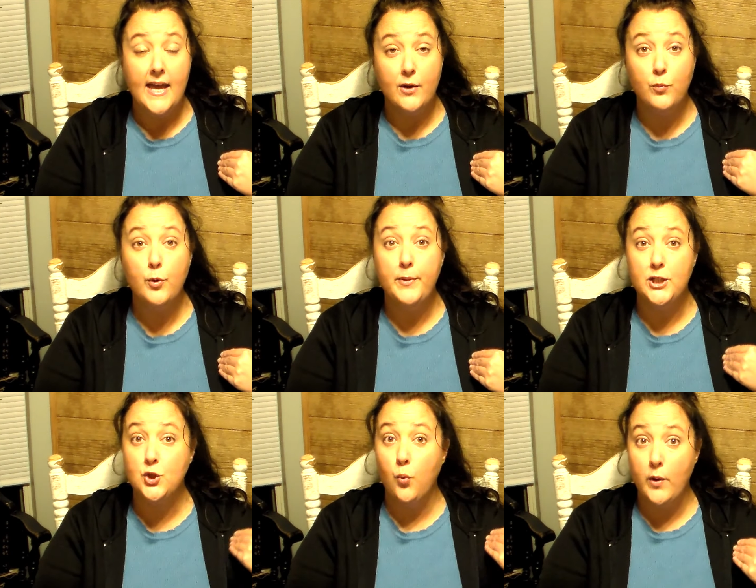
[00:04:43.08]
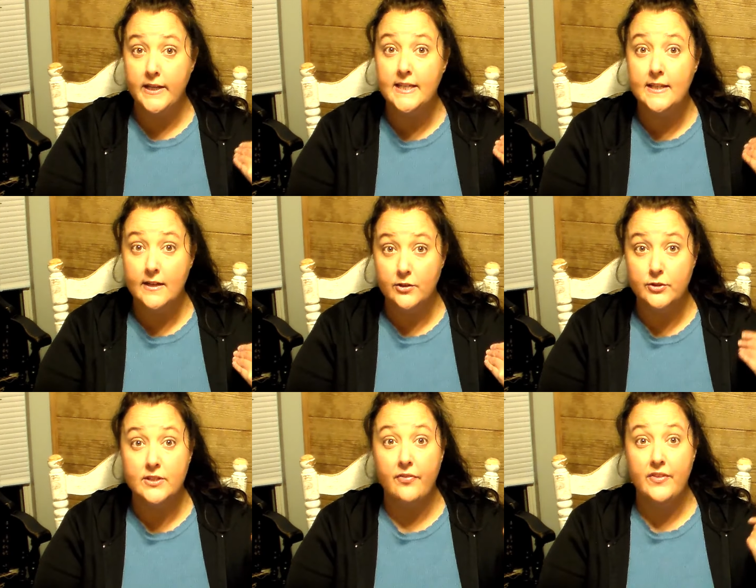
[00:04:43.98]
it will be 20
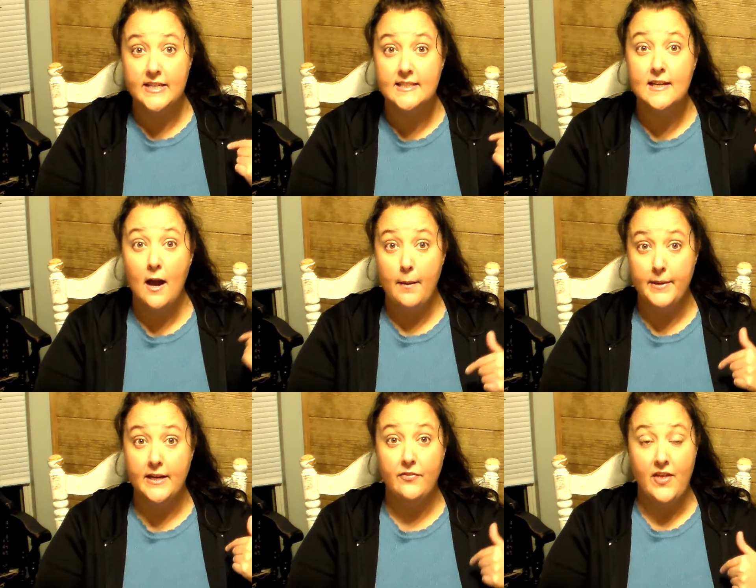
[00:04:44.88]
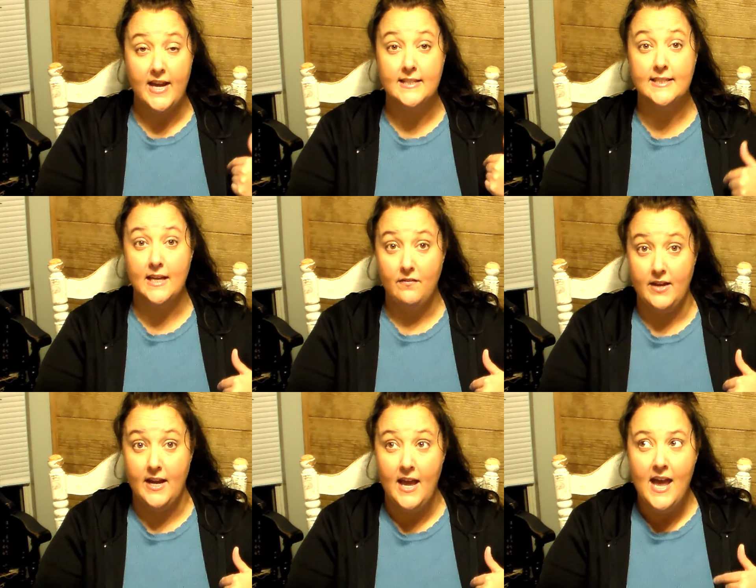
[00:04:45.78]
years this coming
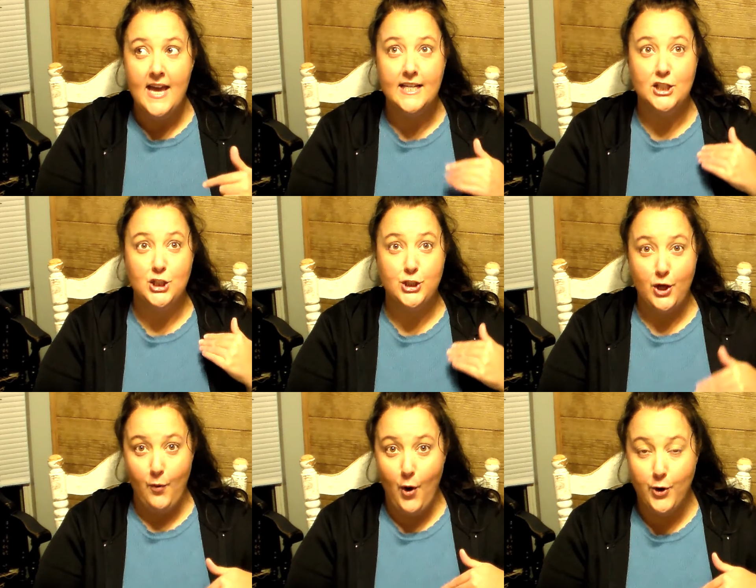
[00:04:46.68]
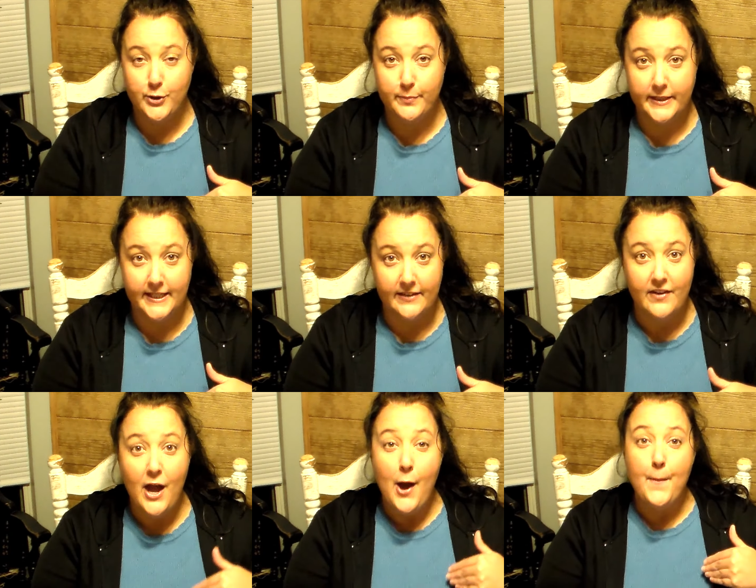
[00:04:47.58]
Thanksgiving. It is so hard to
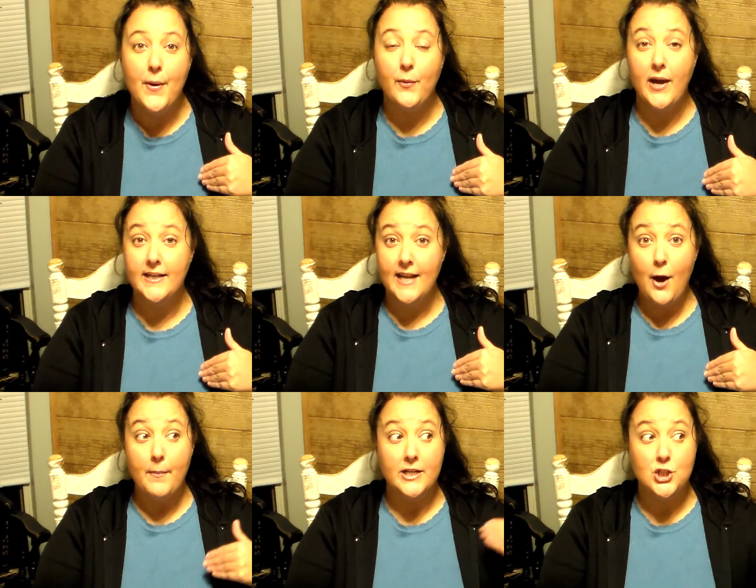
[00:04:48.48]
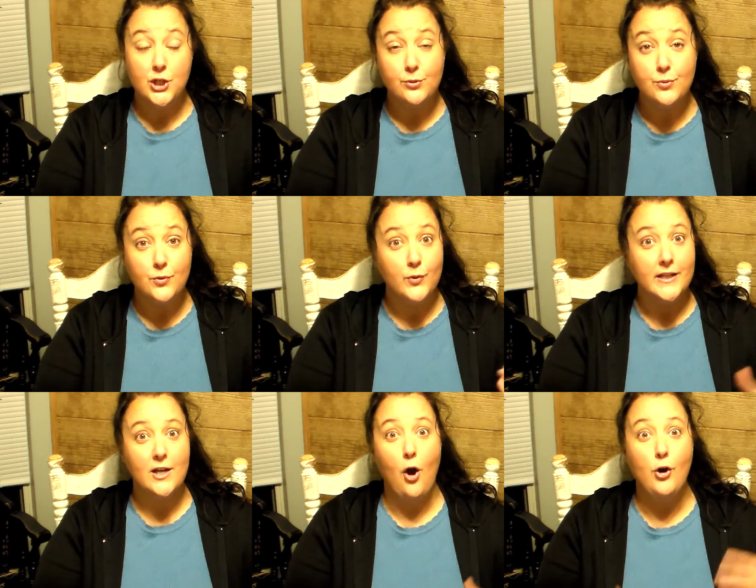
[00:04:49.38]
believe. But right now, my children
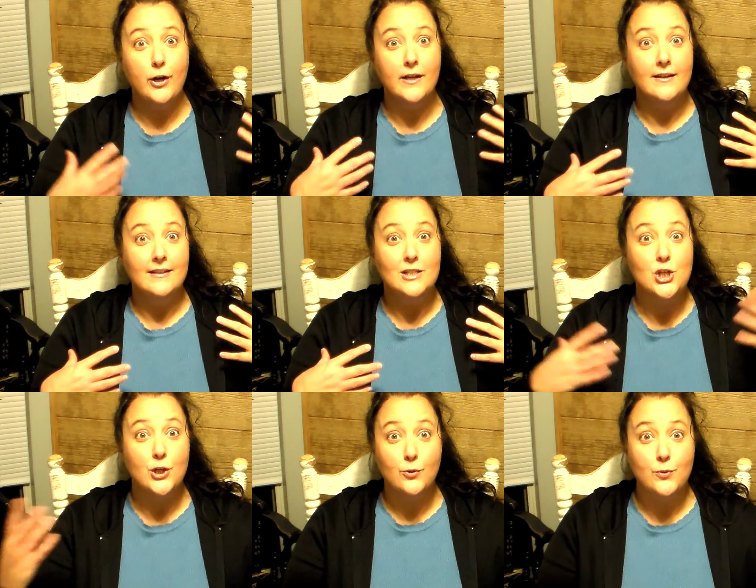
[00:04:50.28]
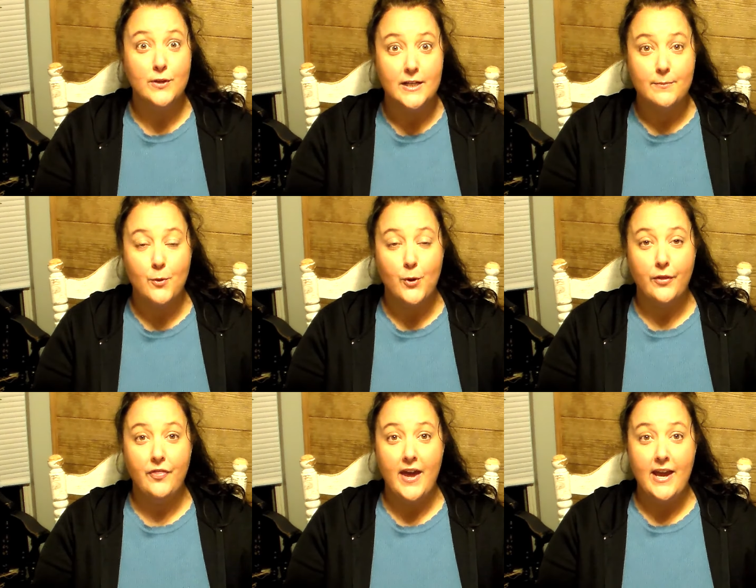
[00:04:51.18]
really aren't children
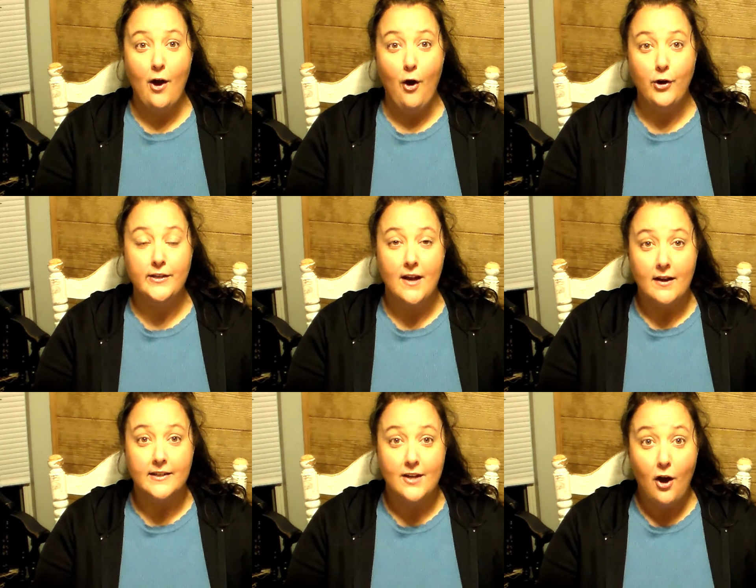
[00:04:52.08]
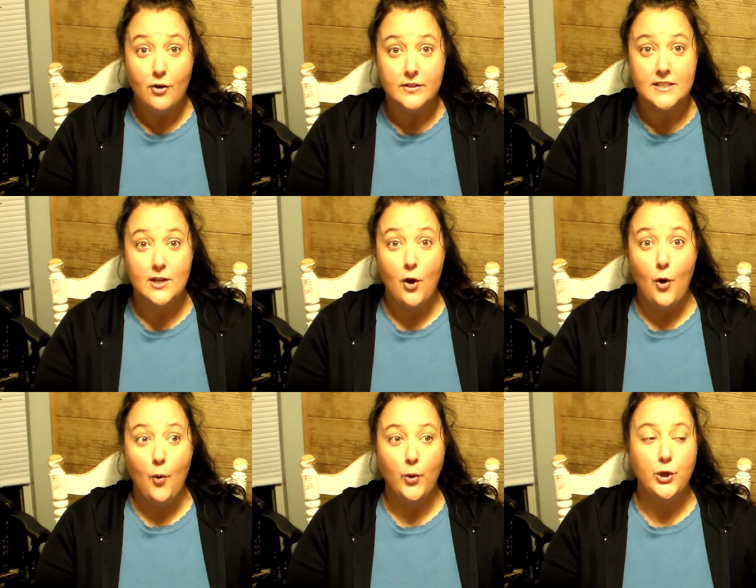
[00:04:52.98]
anymore. They are young adults.
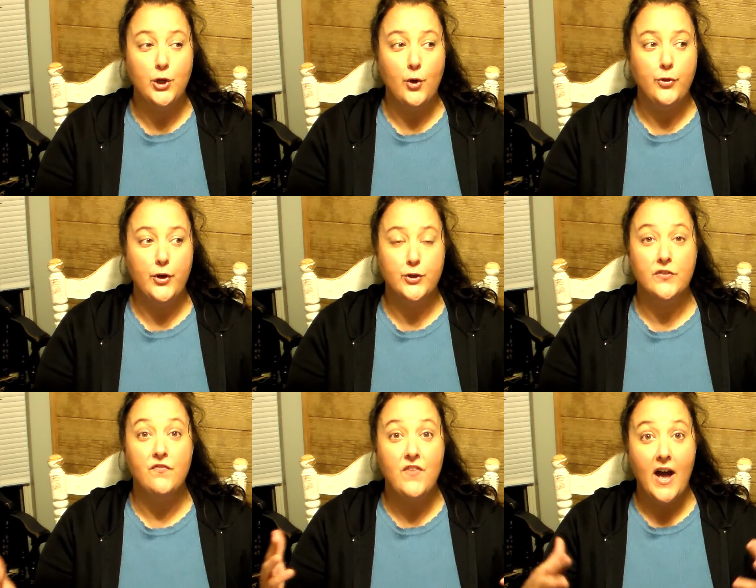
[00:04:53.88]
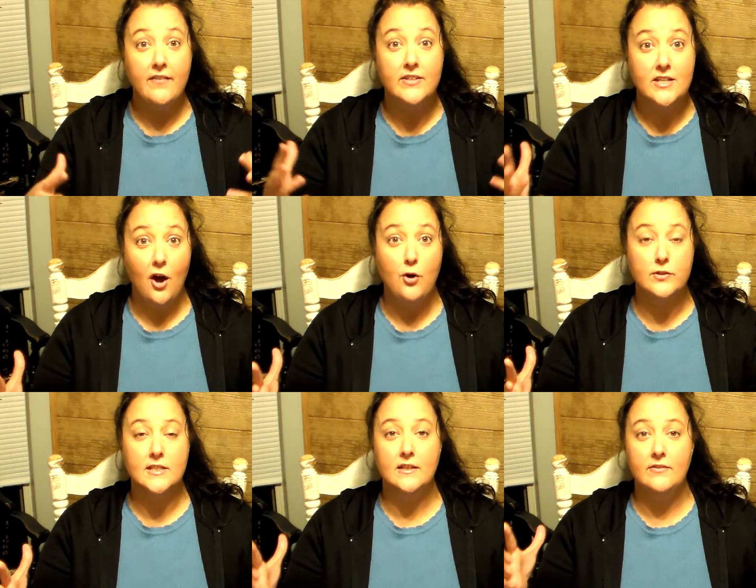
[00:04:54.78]
So, you know, there's five
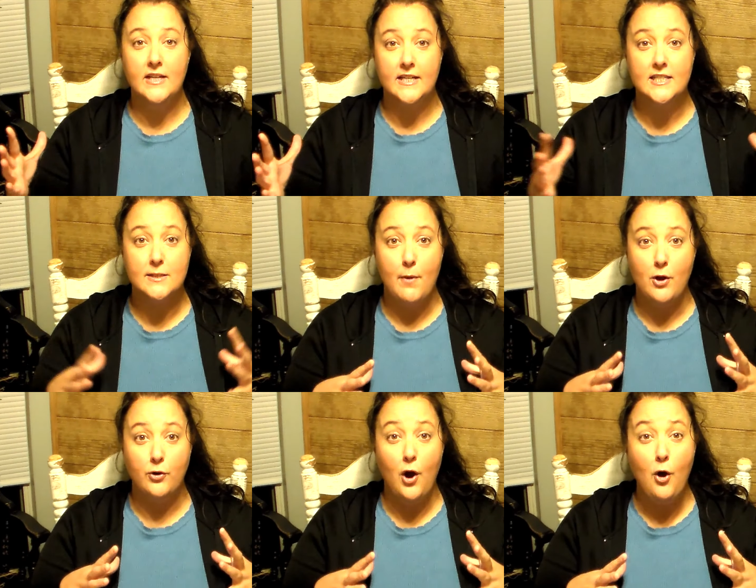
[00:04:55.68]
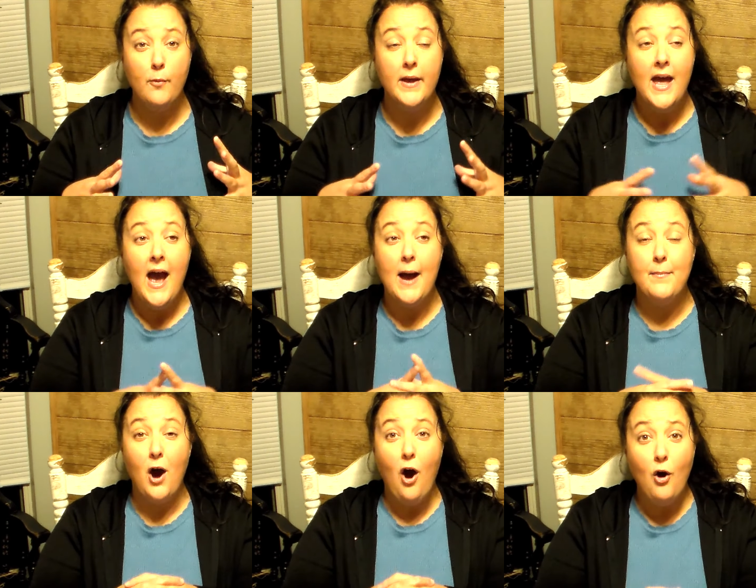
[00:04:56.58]
adults living in a smaller home.
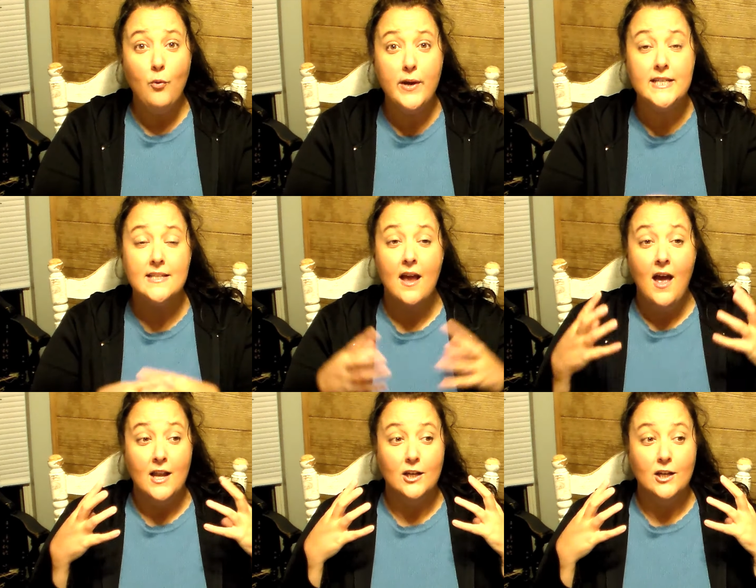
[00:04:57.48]
I'm always